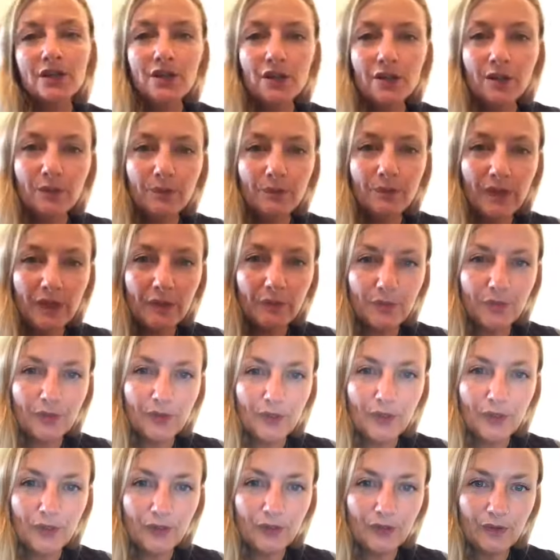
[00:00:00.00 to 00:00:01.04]
the
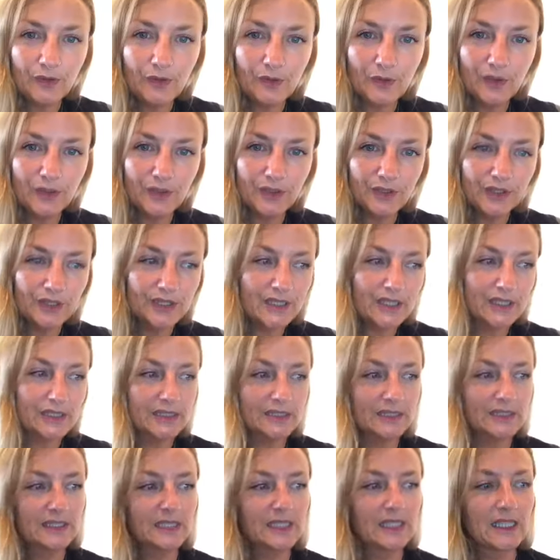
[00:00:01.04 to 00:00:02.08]
people who watch
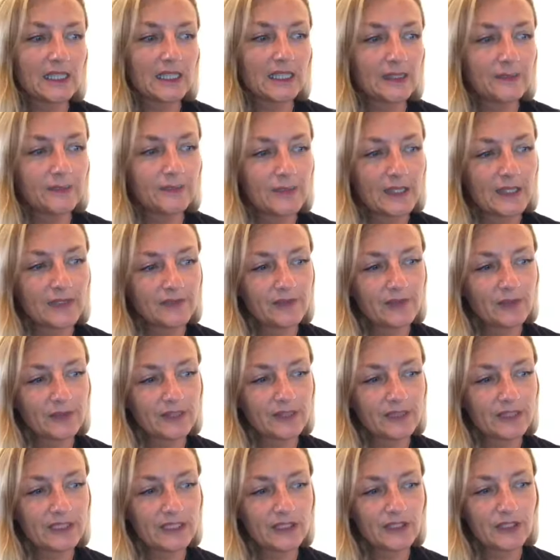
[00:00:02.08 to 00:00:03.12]
this um, have
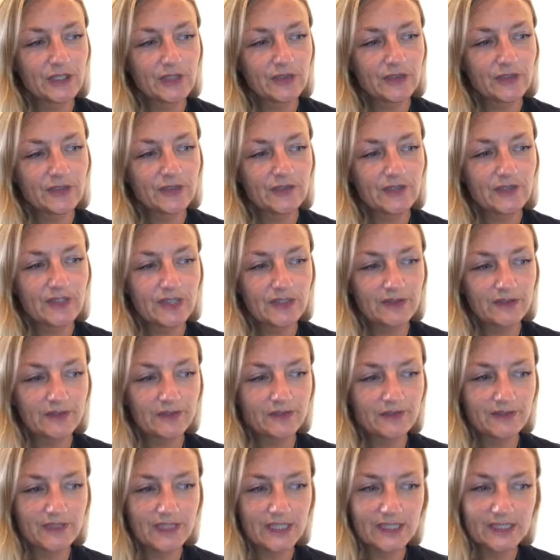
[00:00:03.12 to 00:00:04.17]
lost their children for
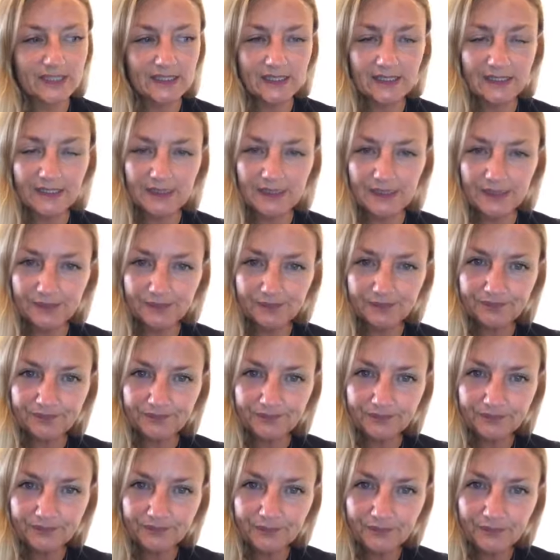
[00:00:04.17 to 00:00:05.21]
different reasons.
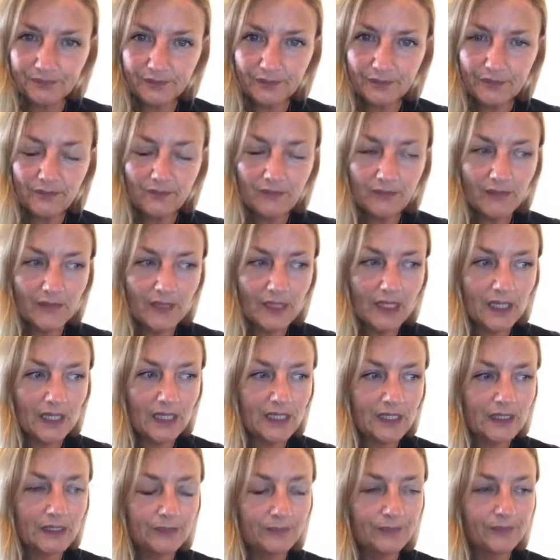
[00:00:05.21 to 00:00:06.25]

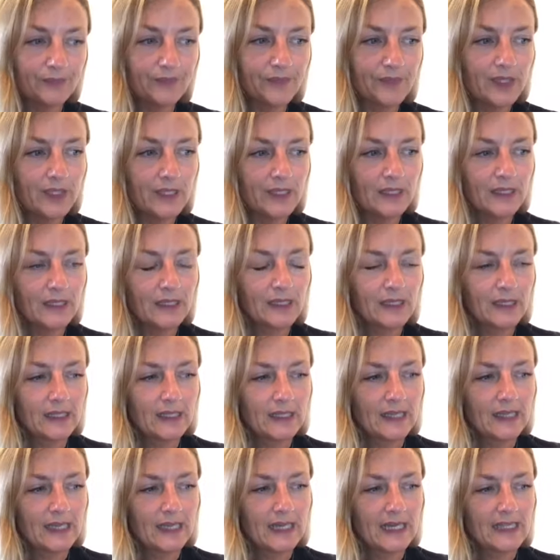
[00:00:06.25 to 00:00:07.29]
Um,
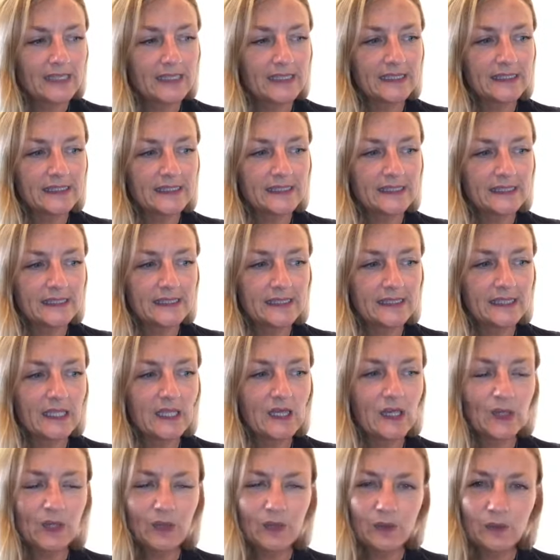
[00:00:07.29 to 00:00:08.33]
and it's a
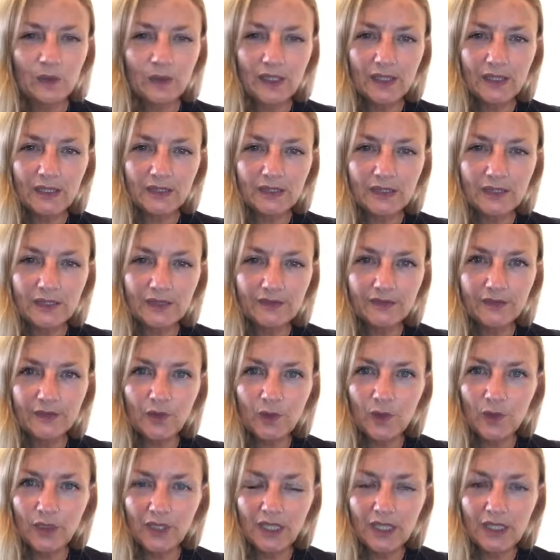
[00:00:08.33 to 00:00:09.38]
hole, it's a
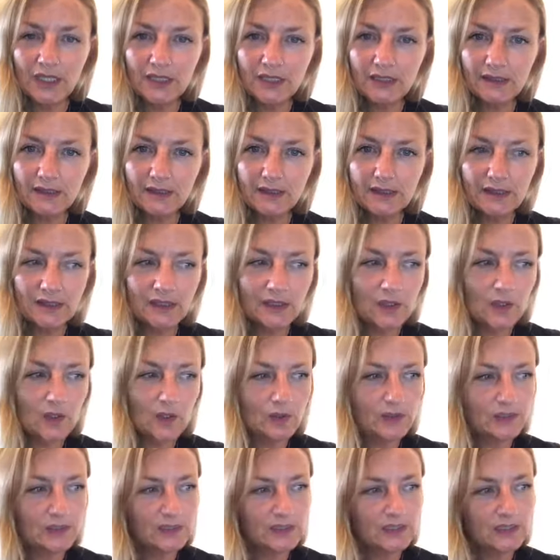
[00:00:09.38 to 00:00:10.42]
void, it's a
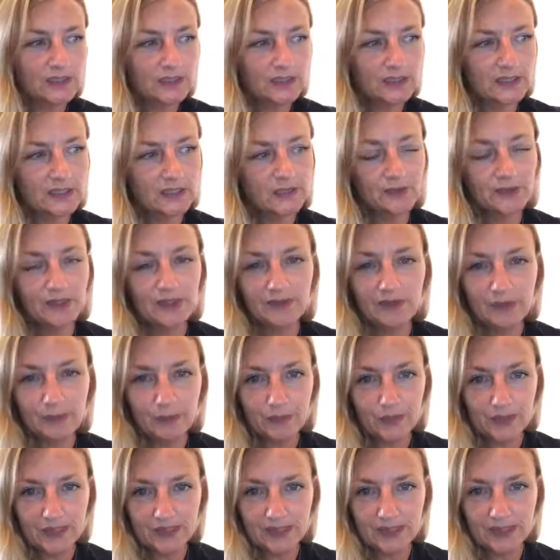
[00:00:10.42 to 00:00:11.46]
loss, it's a
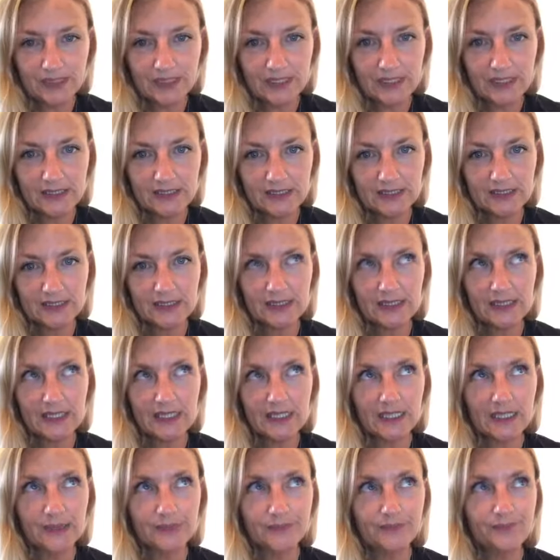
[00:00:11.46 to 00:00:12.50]
grieving process
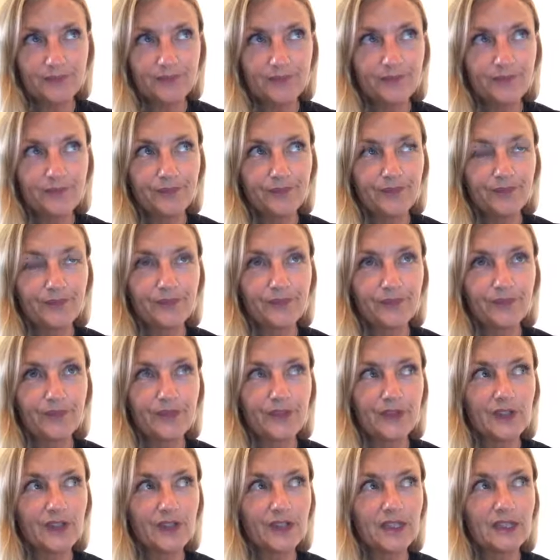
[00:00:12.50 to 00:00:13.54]
um,
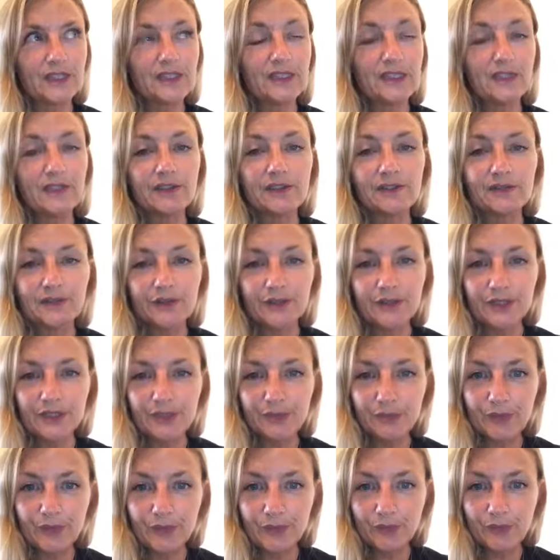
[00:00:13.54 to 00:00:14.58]
that is
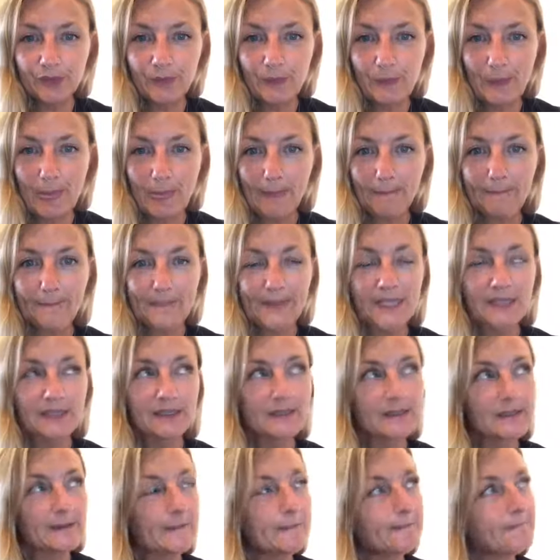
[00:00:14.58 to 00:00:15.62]
unavoidable,
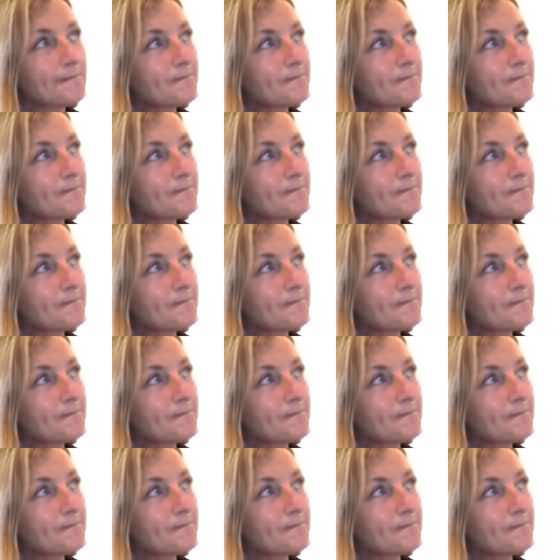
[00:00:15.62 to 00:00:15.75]
but